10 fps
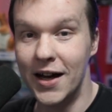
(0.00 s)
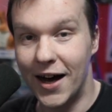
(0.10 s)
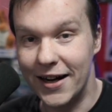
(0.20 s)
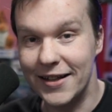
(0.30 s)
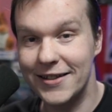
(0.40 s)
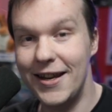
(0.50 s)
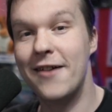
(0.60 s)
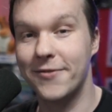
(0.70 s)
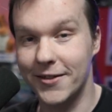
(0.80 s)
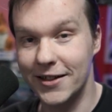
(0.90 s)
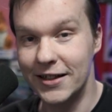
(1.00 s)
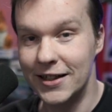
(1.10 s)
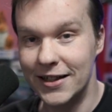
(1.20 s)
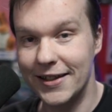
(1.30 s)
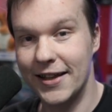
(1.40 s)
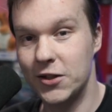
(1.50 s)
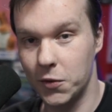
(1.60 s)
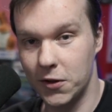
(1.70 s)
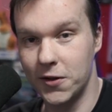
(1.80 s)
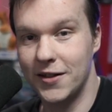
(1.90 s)
And it's never led to
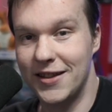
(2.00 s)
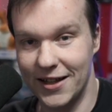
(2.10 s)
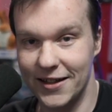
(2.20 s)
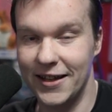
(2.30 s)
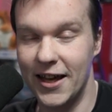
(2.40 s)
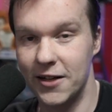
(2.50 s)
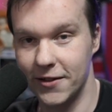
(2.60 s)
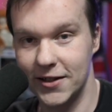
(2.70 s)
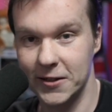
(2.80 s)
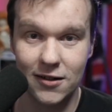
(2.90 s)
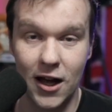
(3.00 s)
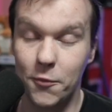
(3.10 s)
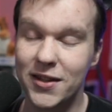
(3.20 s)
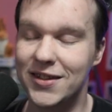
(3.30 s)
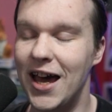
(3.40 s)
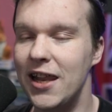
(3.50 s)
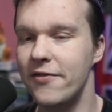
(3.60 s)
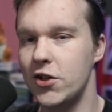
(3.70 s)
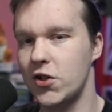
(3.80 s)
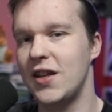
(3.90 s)
a good thing at the end of it. And with
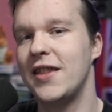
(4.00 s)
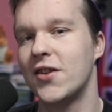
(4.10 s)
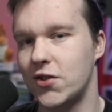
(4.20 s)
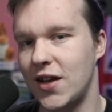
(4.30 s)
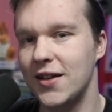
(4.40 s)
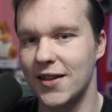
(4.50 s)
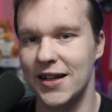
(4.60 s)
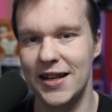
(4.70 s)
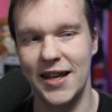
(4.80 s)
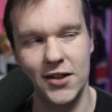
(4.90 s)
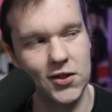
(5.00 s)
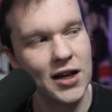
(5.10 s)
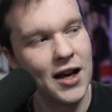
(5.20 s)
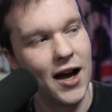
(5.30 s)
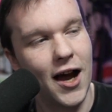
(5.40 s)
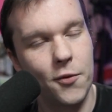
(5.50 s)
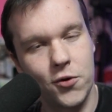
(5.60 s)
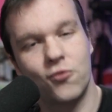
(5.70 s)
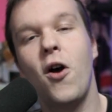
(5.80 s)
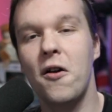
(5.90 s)
television in the state that it is, I
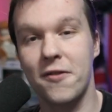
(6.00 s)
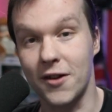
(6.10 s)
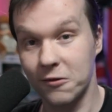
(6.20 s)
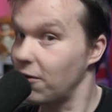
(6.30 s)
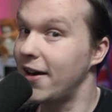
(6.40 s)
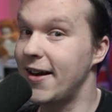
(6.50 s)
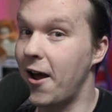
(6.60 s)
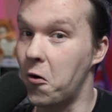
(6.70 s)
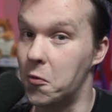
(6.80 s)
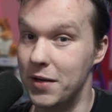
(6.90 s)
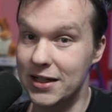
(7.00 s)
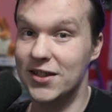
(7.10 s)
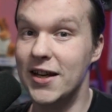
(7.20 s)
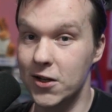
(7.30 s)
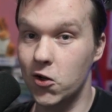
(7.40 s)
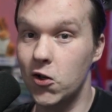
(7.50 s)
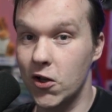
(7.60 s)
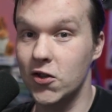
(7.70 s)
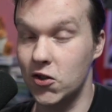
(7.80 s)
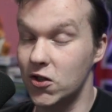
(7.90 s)
would rather right now be cynical
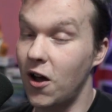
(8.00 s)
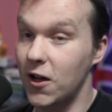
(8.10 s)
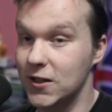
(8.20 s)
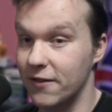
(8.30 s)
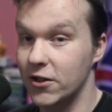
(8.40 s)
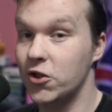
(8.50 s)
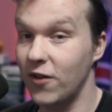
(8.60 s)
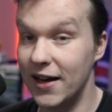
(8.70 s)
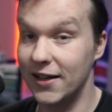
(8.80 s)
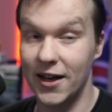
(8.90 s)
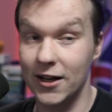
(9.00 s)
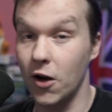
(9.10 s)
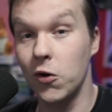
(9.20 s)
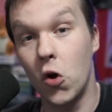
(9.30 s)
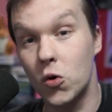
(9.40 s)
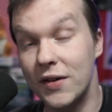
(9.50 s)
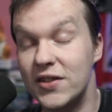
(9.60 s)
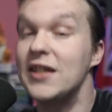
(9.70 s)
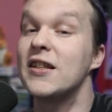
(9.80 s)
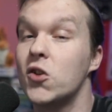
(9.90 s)
at the start of a trailer and go, look, we've
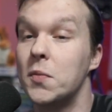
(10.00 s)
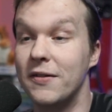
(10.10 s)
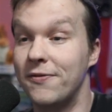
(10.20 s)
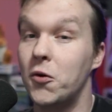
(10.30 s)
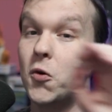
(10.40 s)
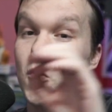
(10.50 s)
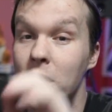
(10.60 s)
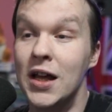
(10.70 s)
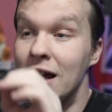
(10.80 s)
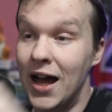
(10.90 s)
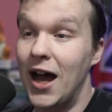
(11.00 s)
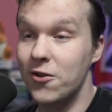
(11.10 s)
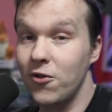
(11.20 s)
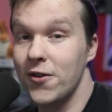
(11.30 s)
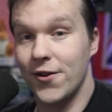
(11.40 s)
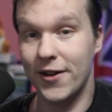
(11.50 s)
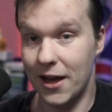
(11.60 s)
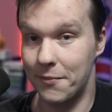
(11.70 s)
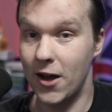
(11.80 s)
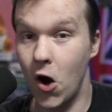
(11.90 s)
seen this all before. I'd rather not
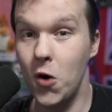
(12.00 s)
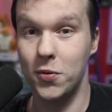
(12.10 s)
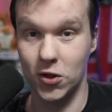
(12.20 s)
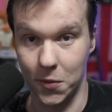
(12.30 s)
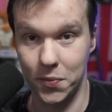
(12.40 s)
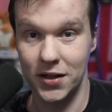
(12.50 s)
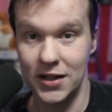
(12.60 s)
get my hopes up.